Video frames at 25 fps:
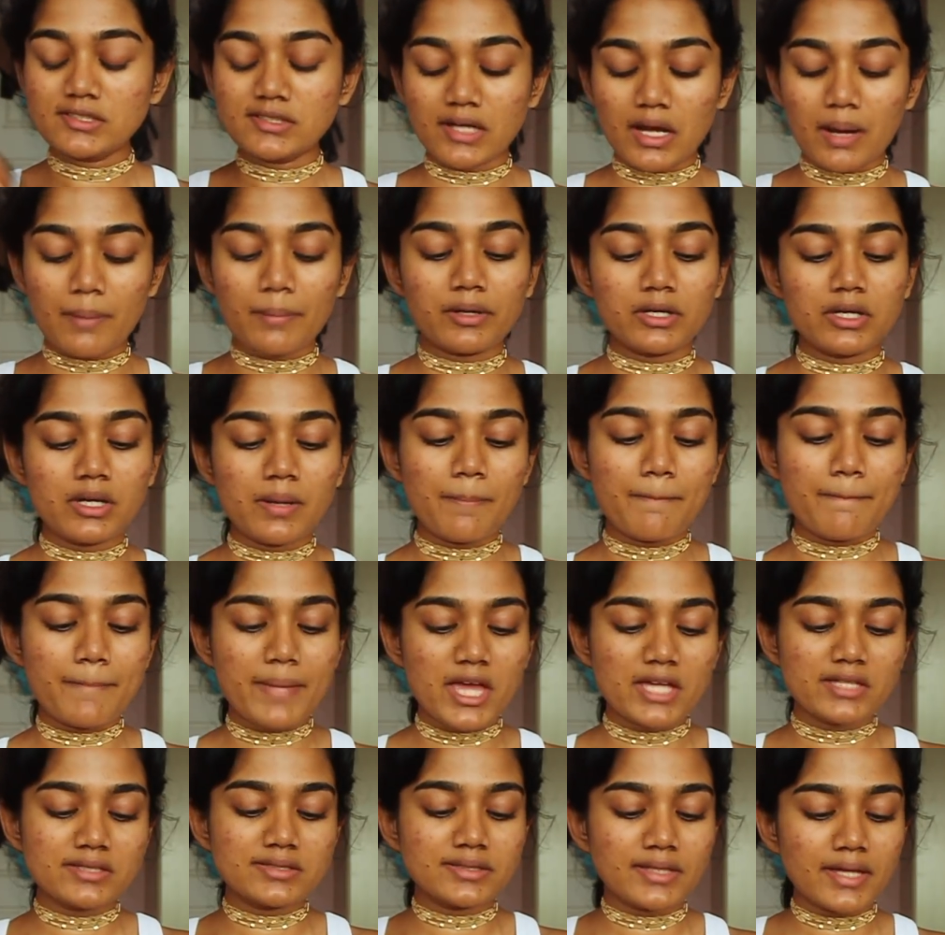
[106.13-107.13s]
and I'm gonna
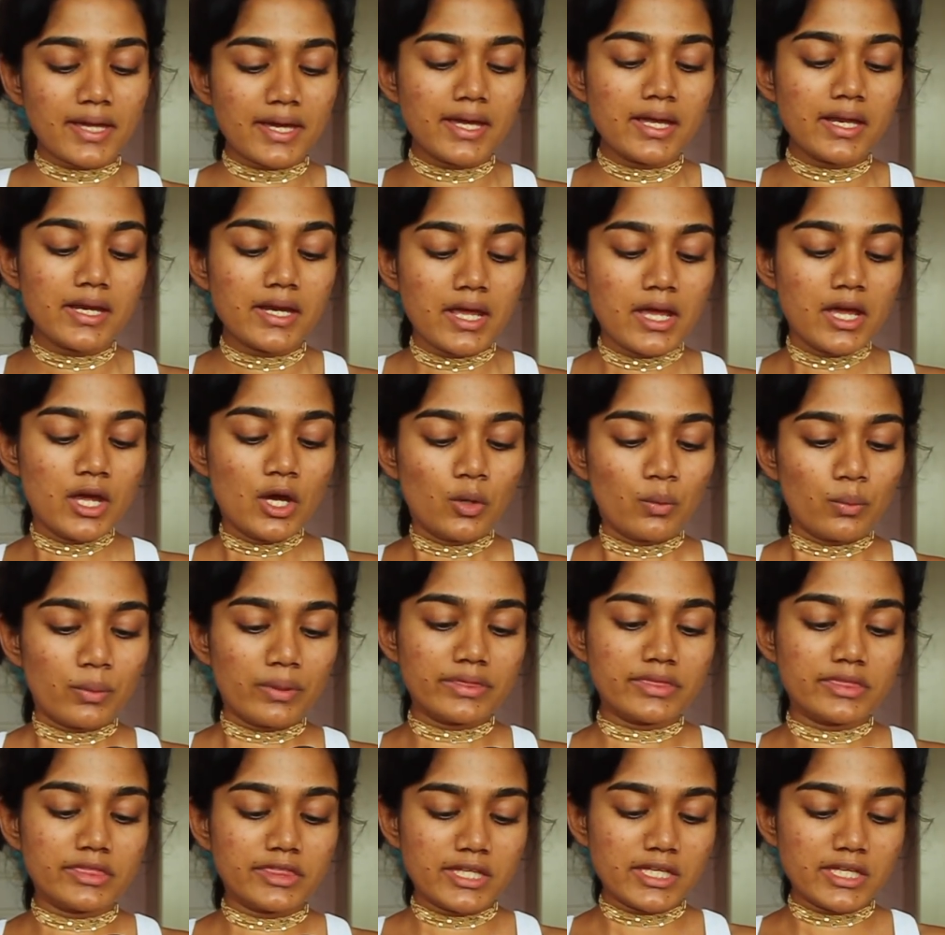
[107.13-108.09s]
mix it with